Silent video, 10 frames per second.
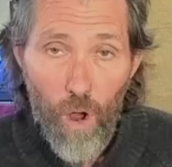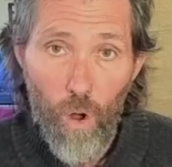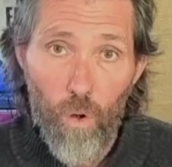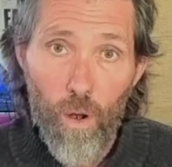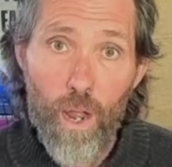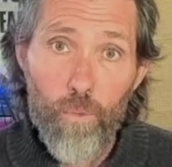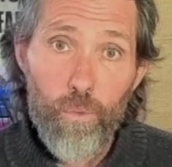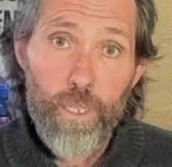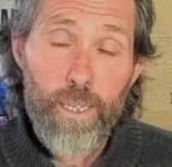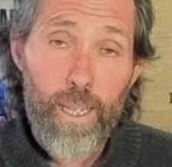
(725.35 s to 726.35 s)
All right,
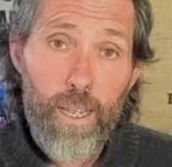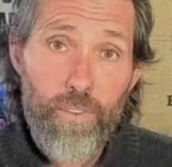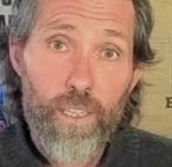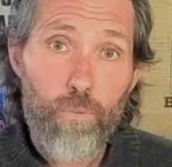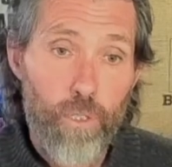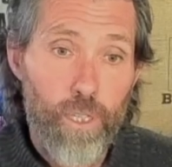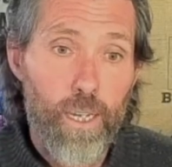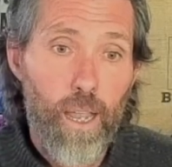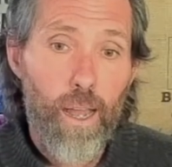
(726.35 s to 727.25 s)
well, take care. Thanks for watching.